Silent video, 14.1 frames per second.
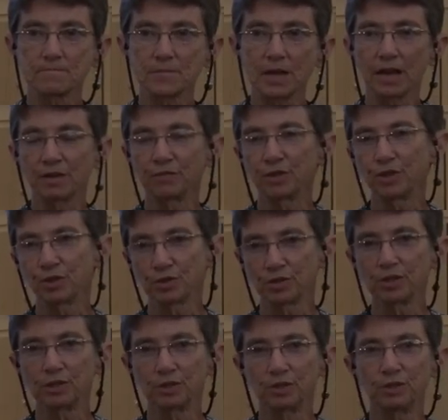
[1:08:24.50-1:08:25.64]
And if you don't,
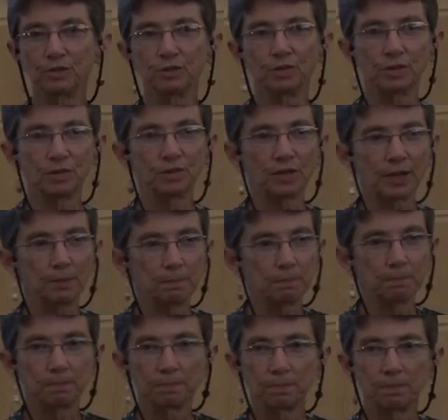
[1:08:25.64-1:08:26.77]
you, you, you um,
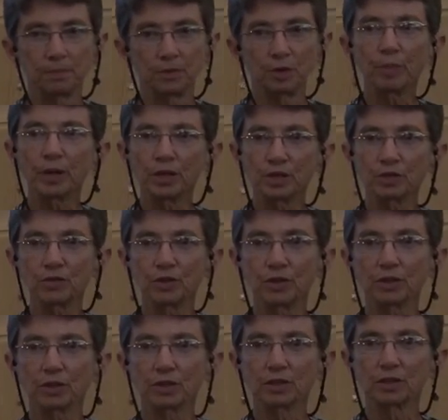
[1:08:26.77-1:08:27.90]
you're punished for
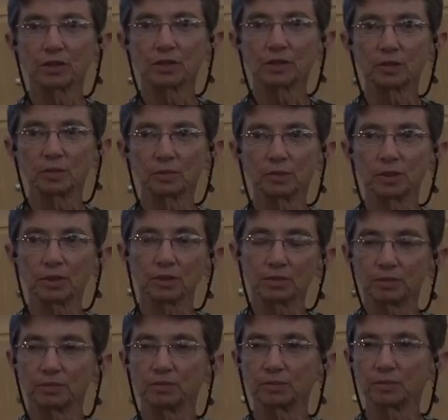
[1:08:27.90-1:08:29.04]
it. But
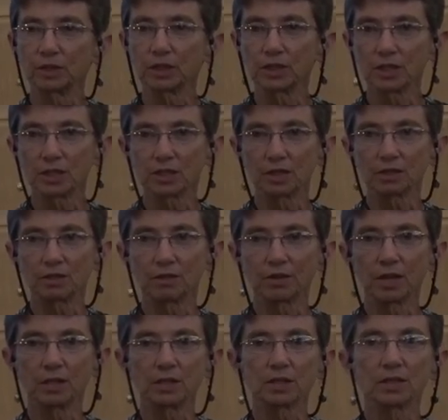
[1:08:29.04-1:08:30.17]
stick to your
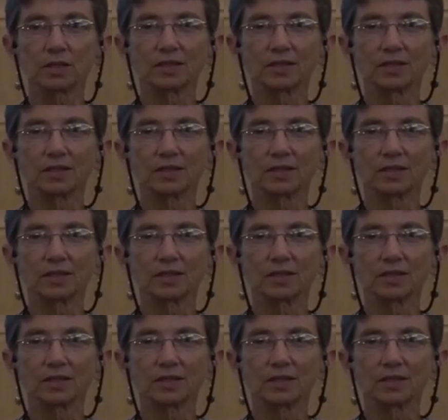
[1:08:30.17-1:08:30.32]
guns.